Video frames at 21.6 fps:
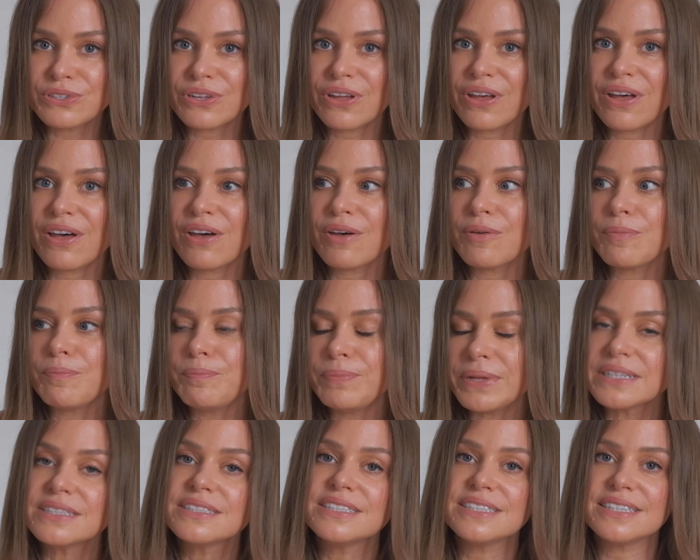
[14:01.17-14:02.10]
are,
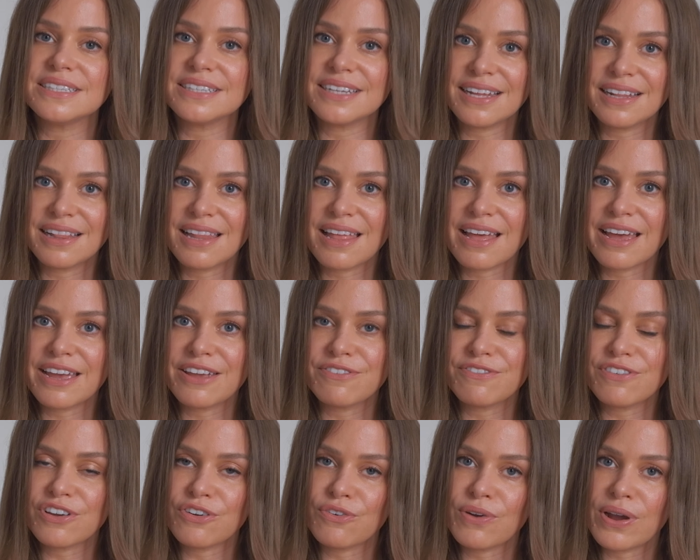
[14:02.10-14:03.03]
building a
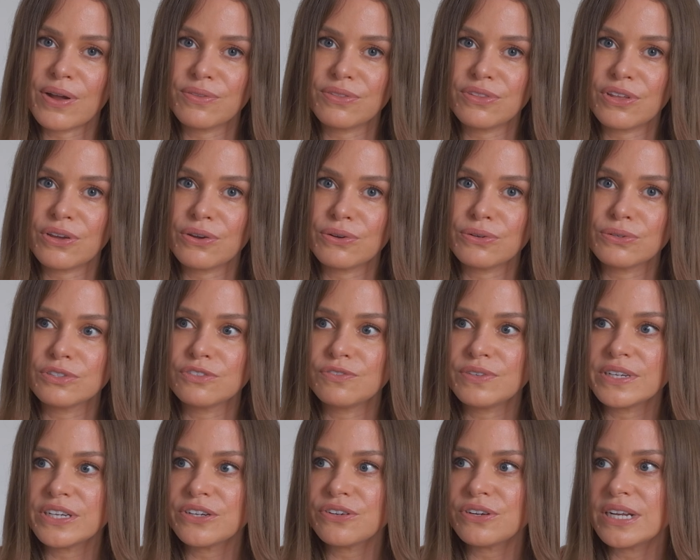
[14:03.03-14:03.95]
life around those,
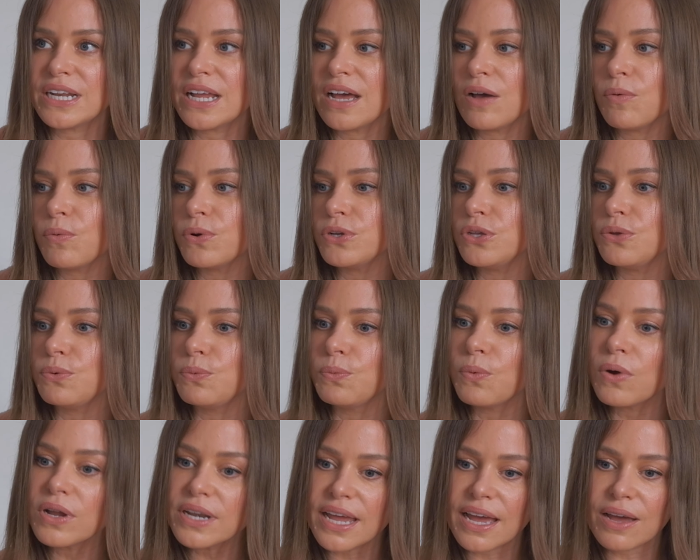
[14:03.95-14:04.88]
figuring out what you
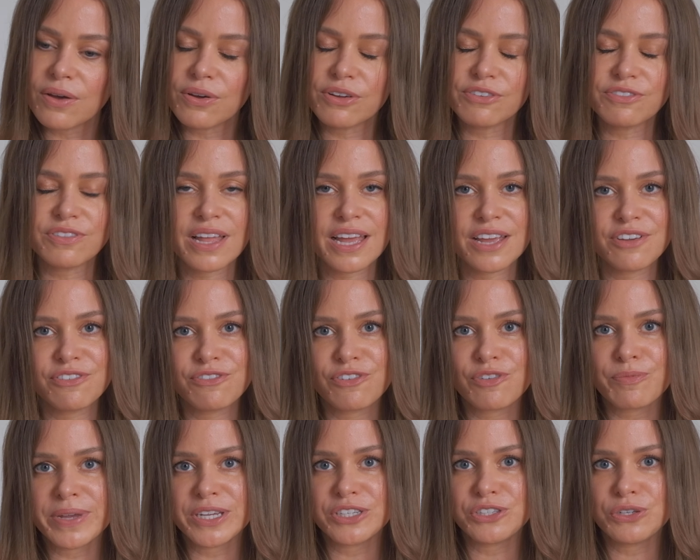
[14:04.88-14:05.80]
want out of life,
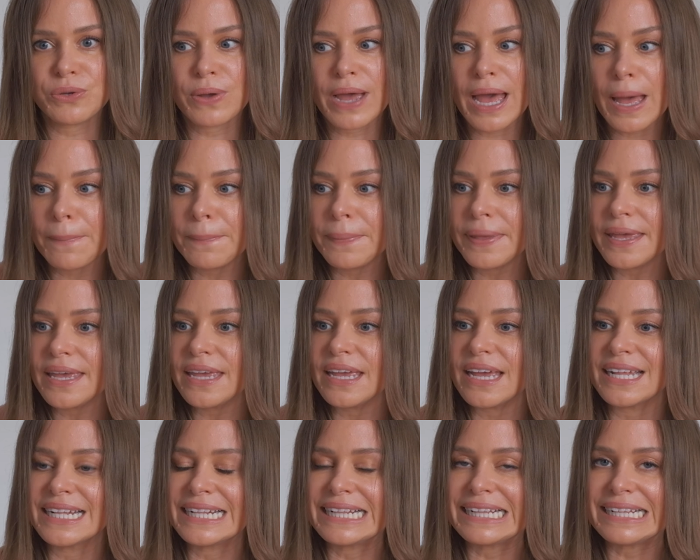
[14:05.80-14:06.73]
what makes you happy,
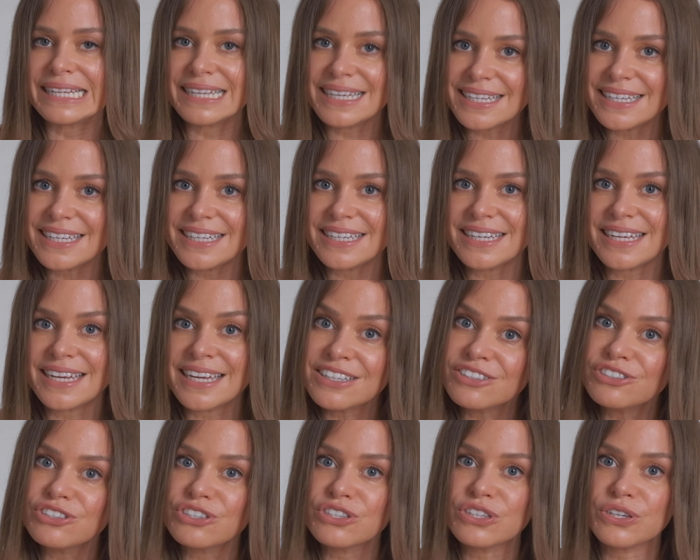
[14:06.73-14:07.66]
and leaning
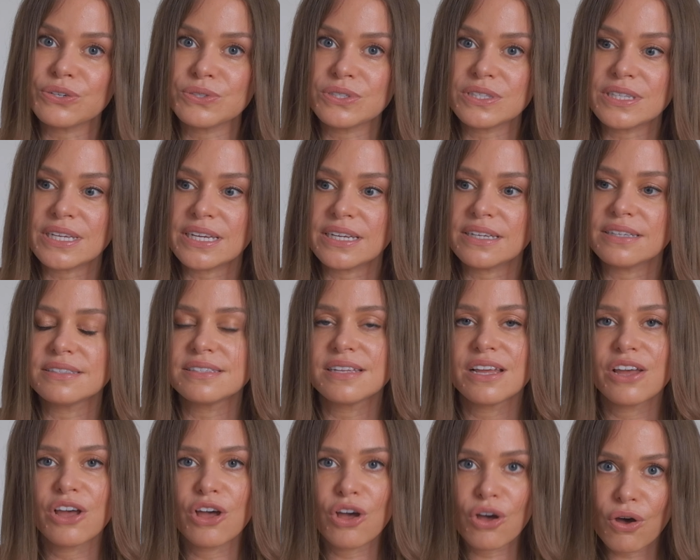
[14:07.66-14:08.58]
into those things
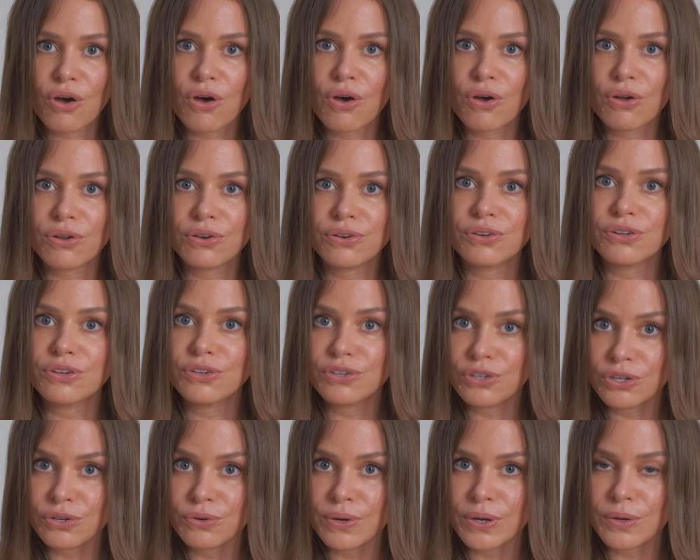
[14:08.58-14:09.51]
on
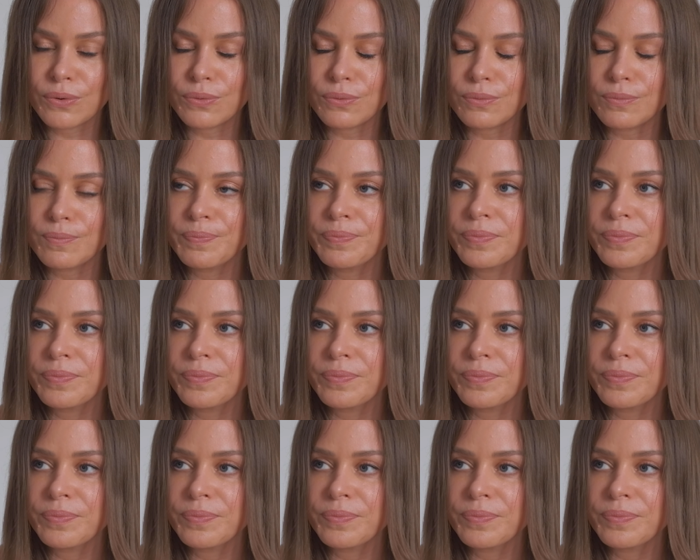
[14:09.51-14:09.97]
your own.